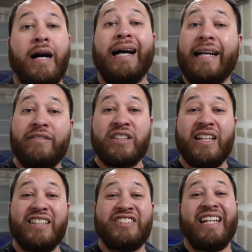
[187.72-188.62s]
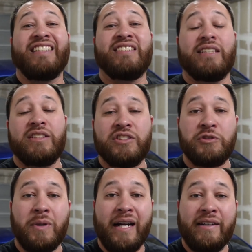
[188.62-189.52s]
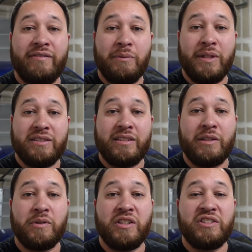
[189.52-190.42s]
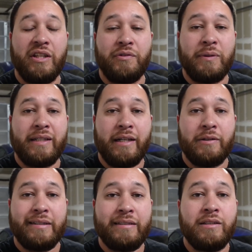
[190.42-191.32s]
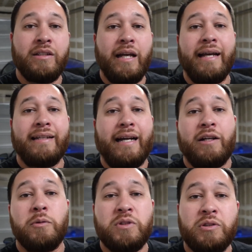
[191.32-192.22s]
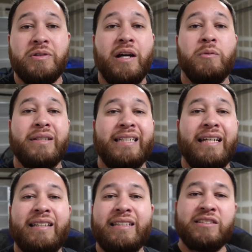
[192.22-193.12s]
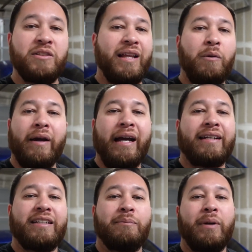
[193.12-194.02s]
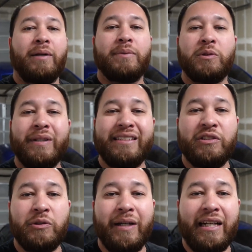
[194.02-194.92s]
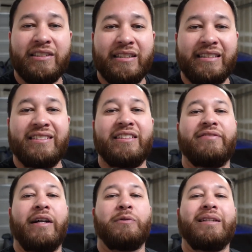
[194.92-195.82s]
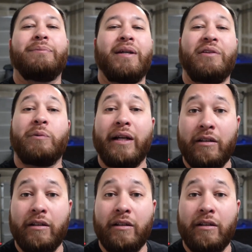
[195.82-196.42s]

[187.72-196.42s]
I haven't got the chance yet to drive a Mustang with the Gen 3 Coyote, and I hope to do that one day, at least so that way I can compare between the two actually and see if I really pick the right